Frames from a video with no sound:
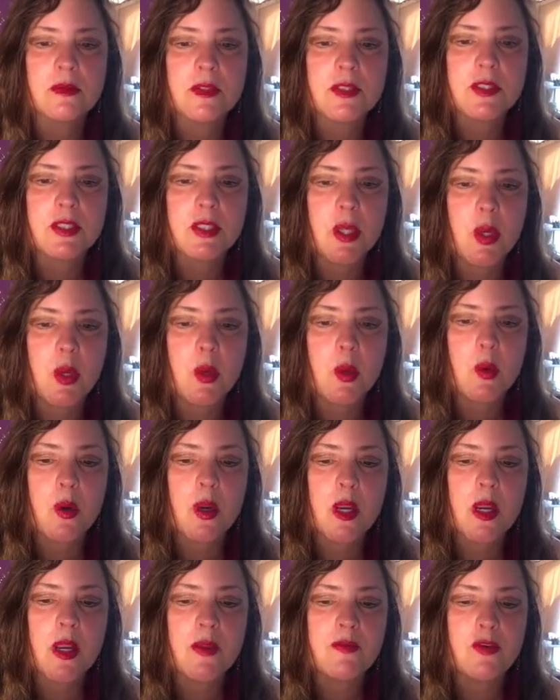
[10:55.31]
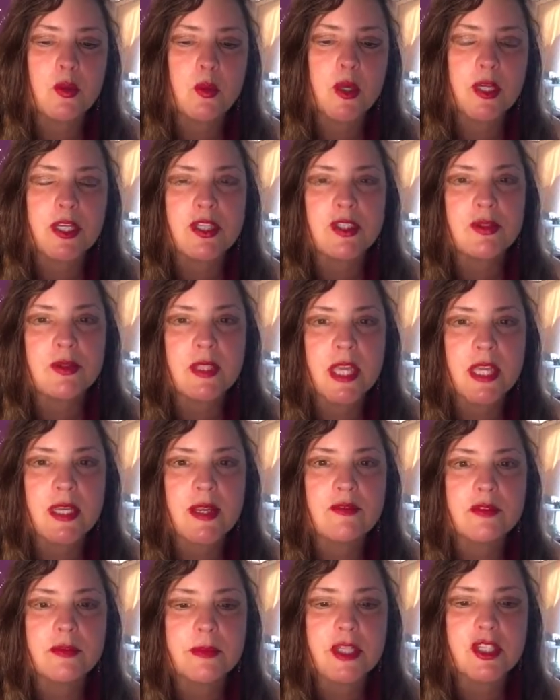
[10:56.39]
So if you want to do that
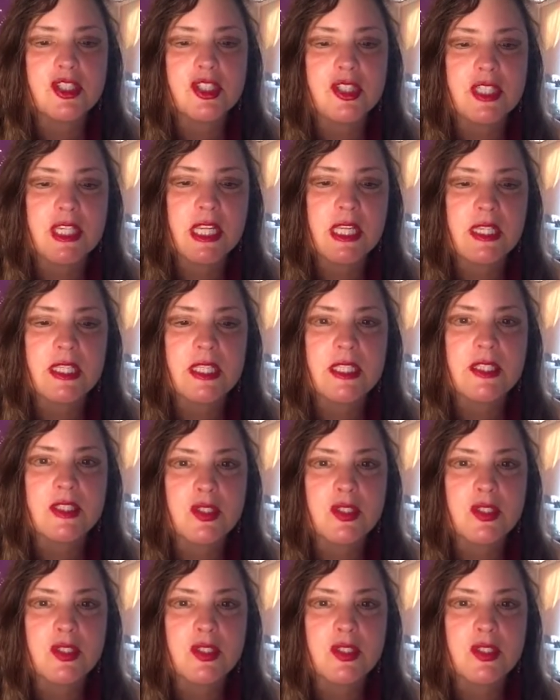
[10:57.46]
affirmation daily,